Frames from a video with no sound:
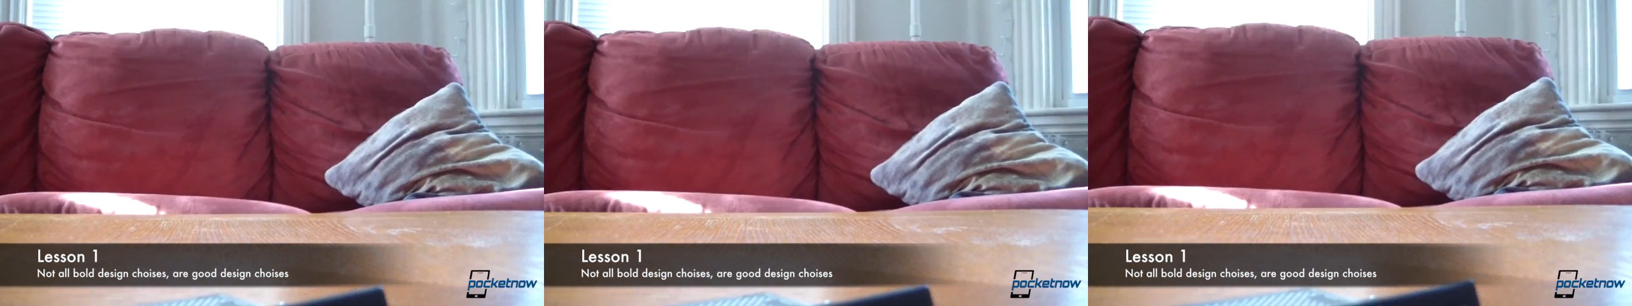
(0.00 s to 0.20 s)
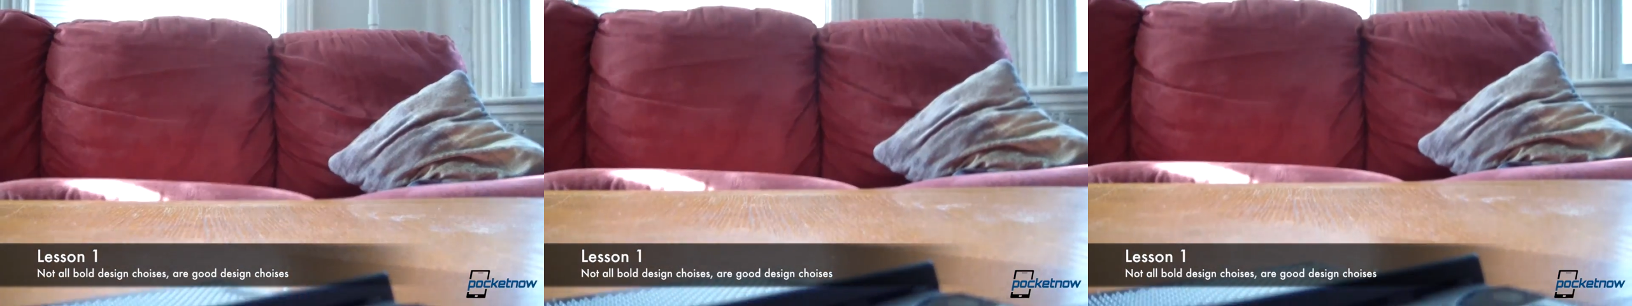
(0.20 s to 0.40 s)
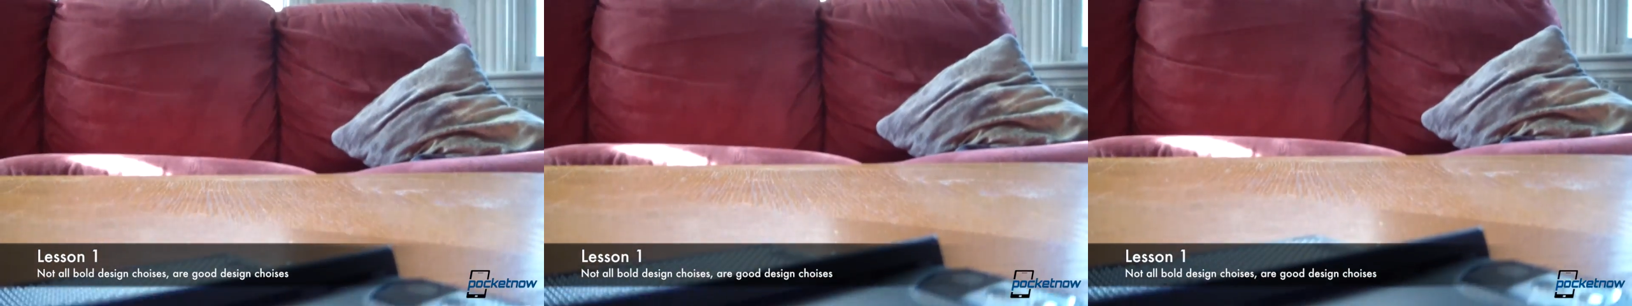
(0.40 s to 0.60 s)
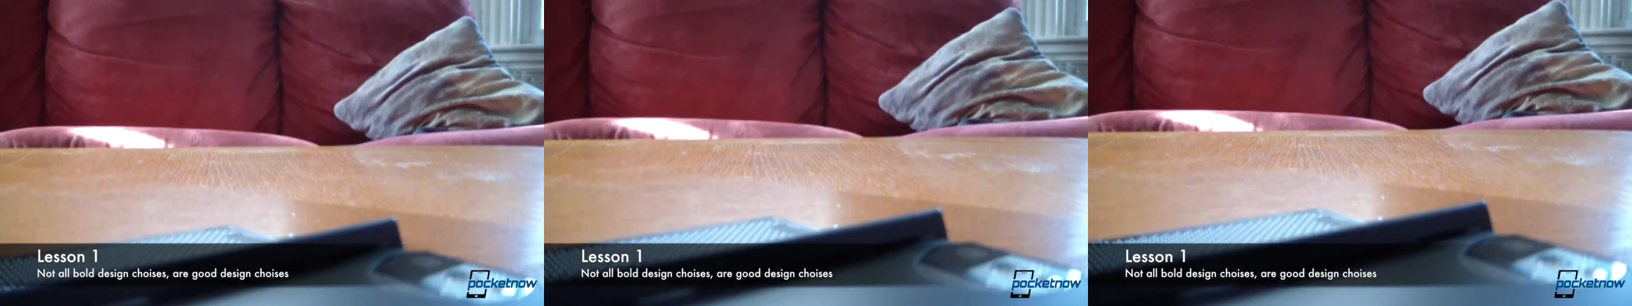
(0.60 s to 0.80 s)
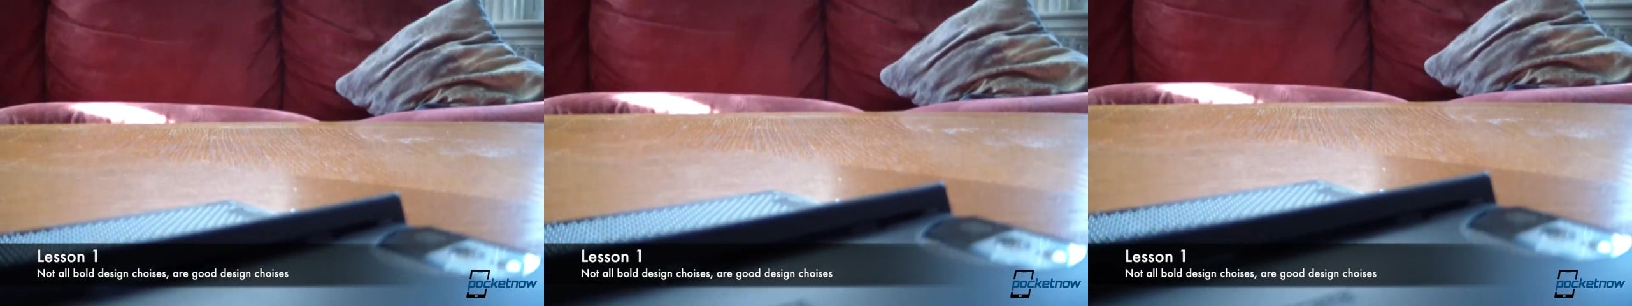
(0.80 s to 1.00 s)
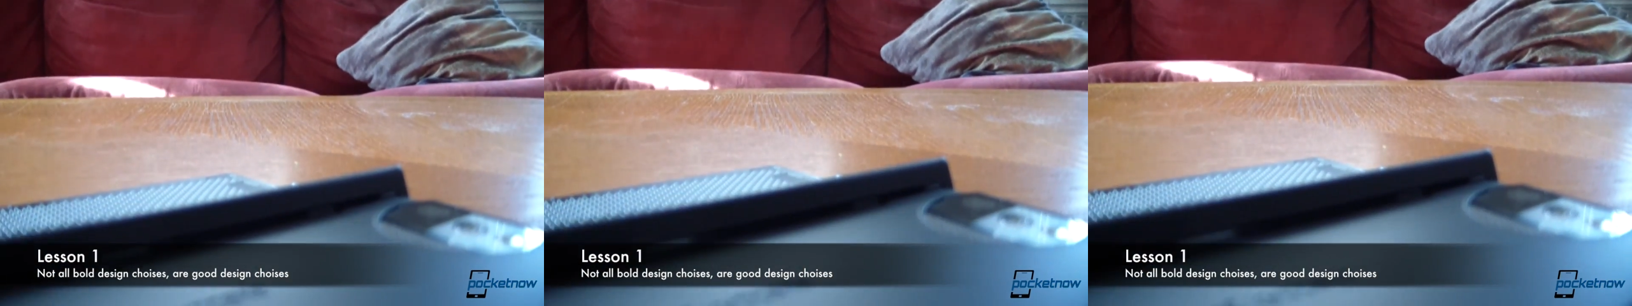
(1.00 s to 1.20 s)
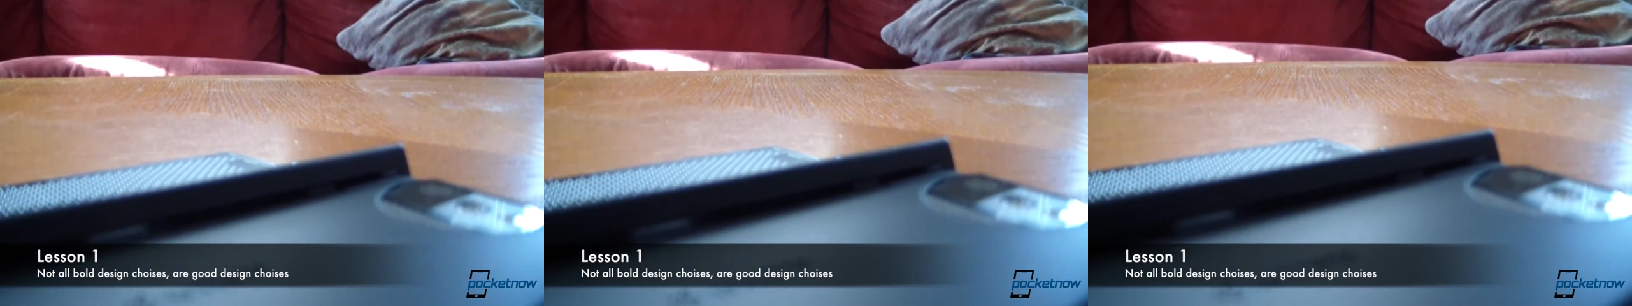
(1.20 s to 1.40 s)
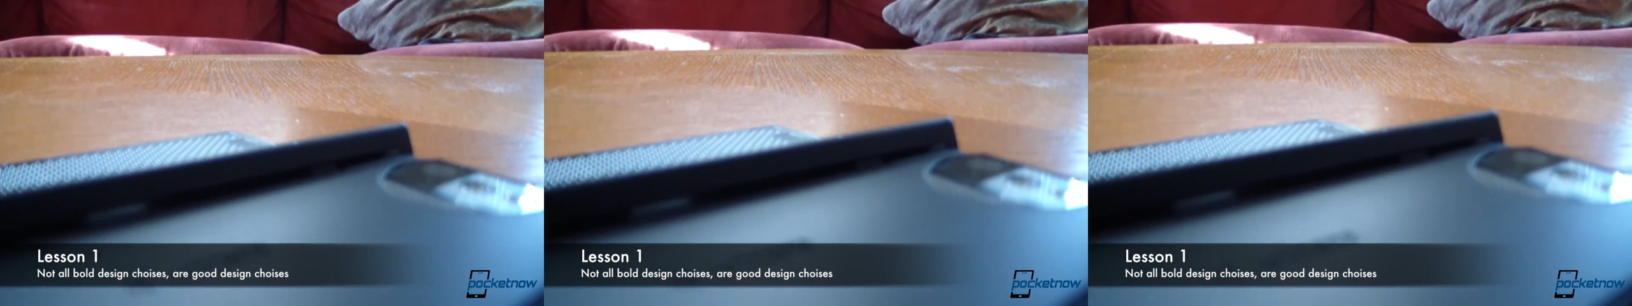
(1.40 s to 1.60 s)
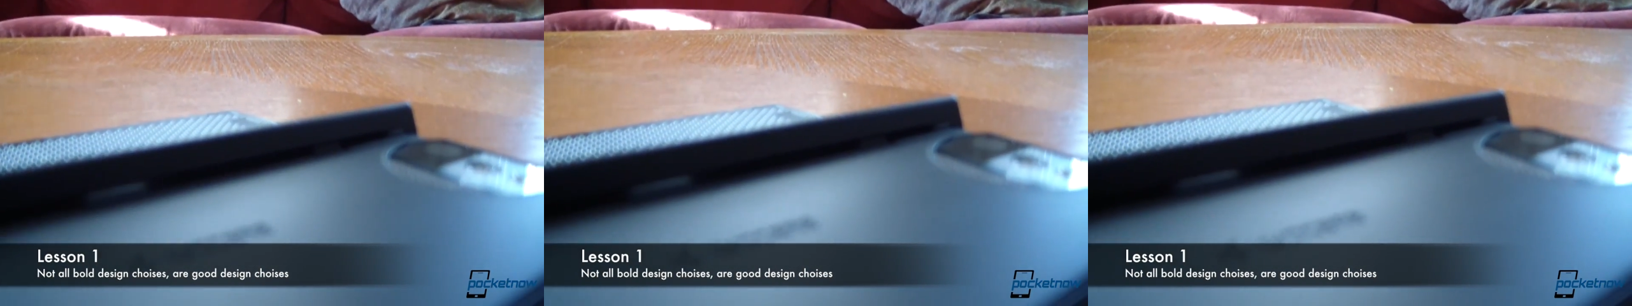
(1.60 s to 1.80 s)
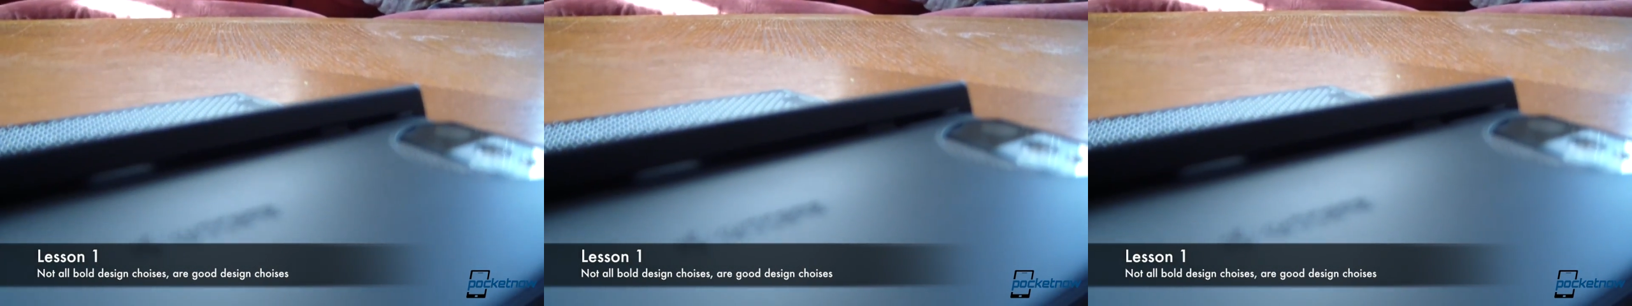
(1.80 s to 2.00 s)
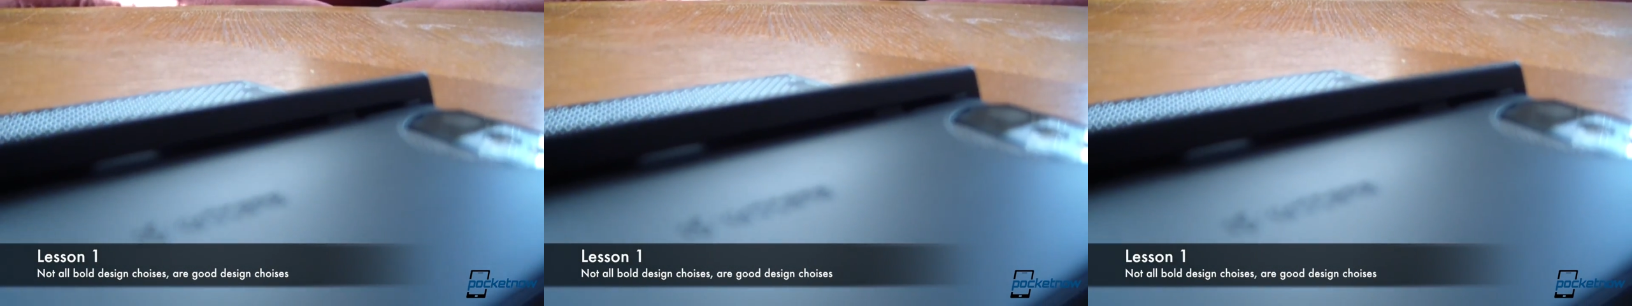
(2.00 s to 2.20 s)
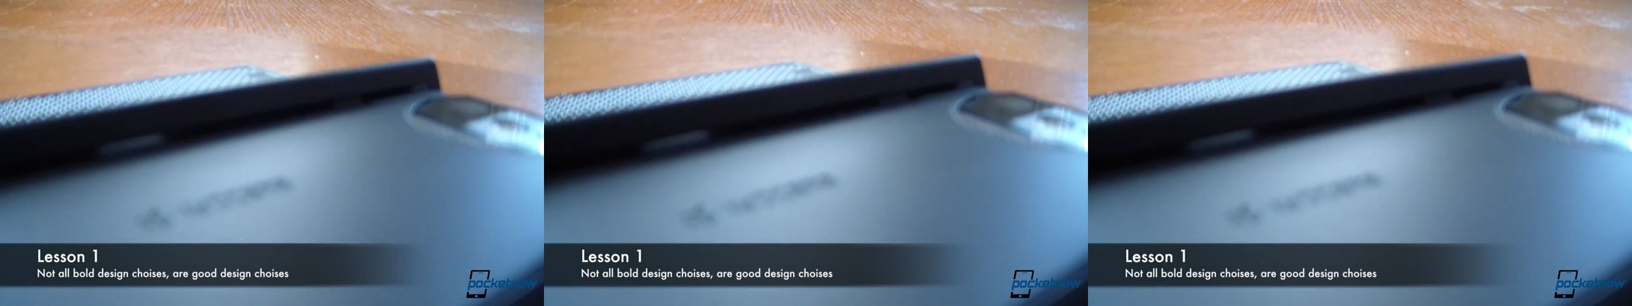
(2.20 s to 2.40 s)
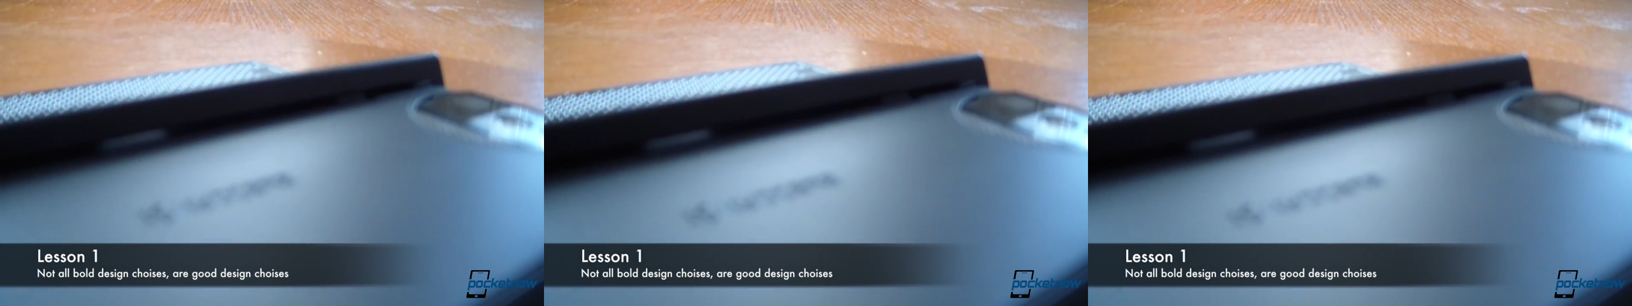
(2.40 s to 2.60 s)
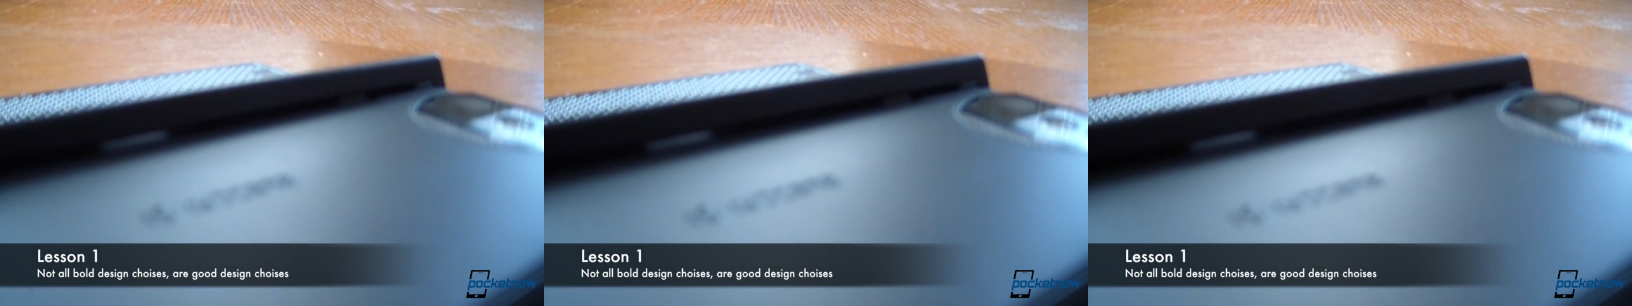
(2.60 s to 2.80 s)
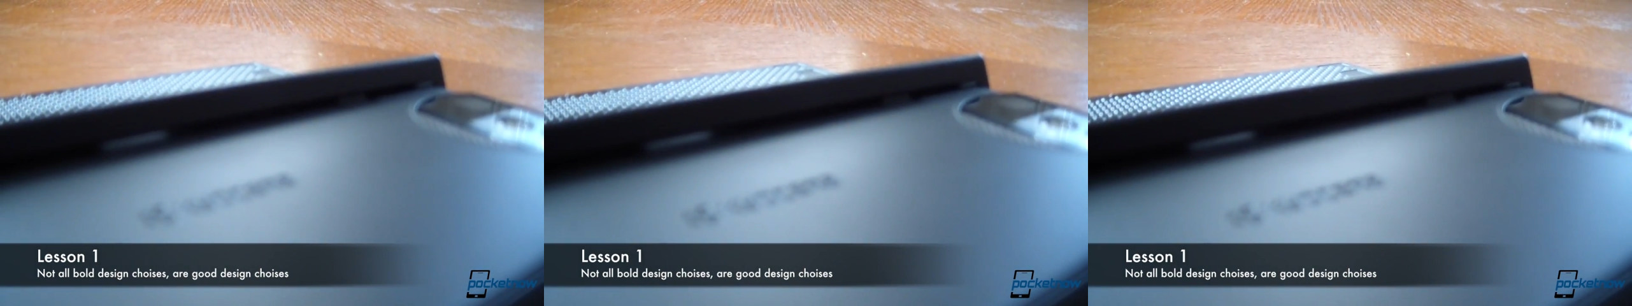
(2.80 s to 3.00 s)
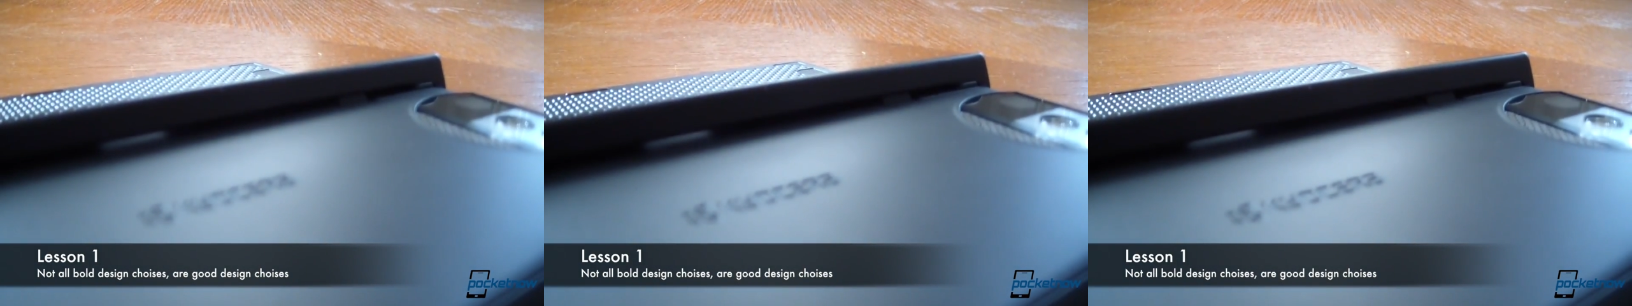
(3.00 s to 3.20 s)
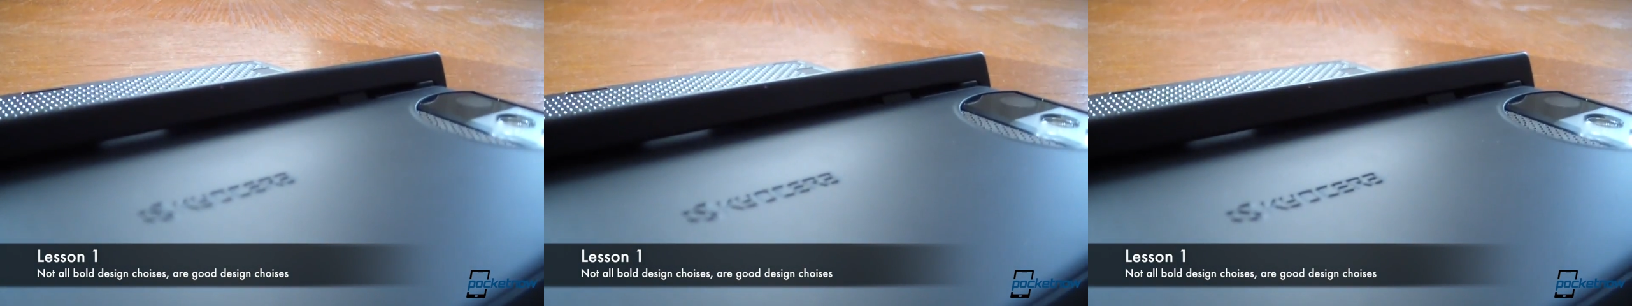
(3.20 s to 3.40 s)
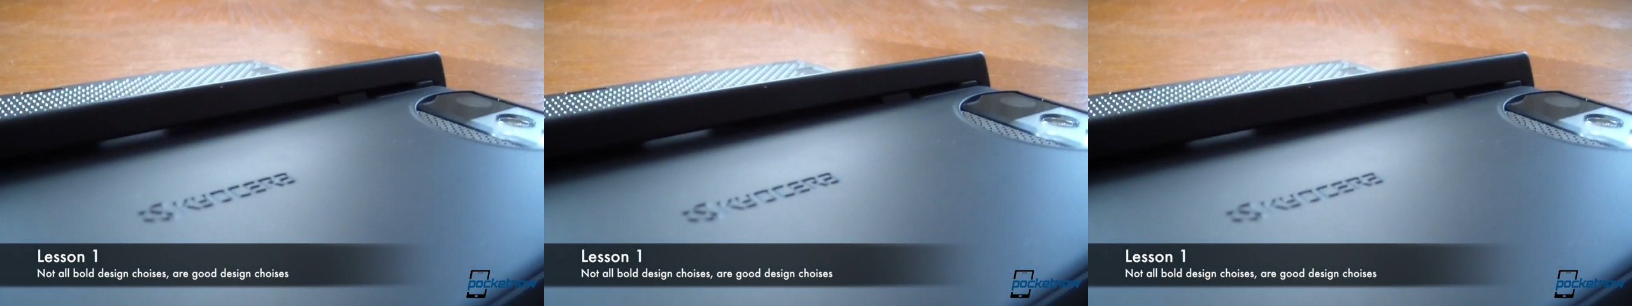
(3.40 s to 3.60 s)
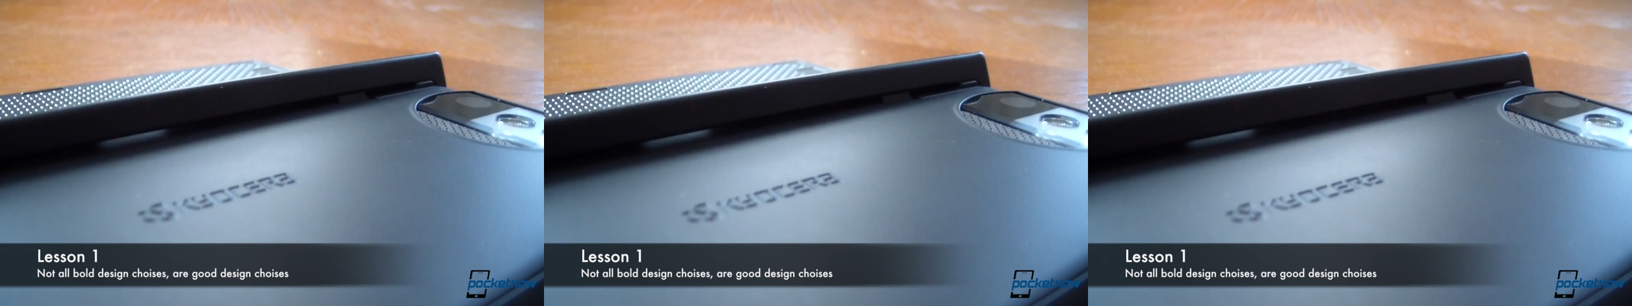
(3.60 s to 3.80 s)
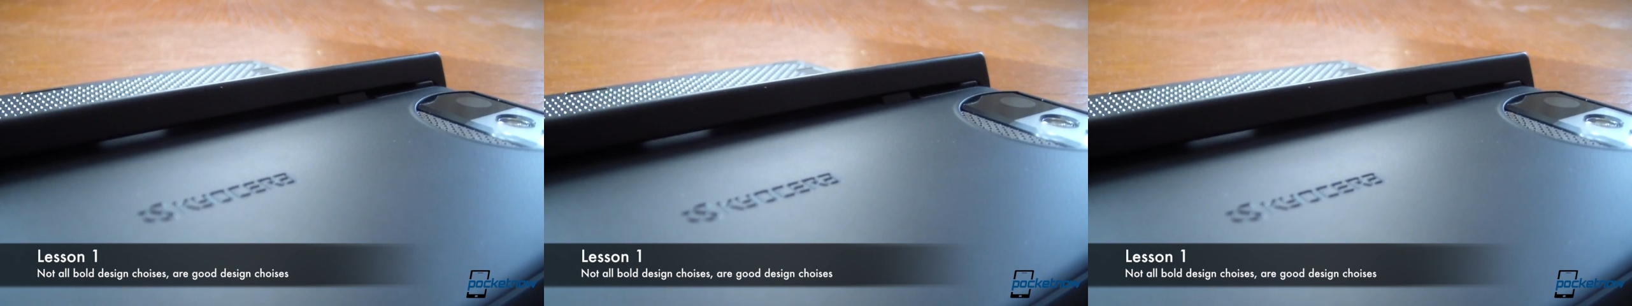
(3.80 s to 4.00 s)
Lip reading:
No face is visible, so there are no lips to read.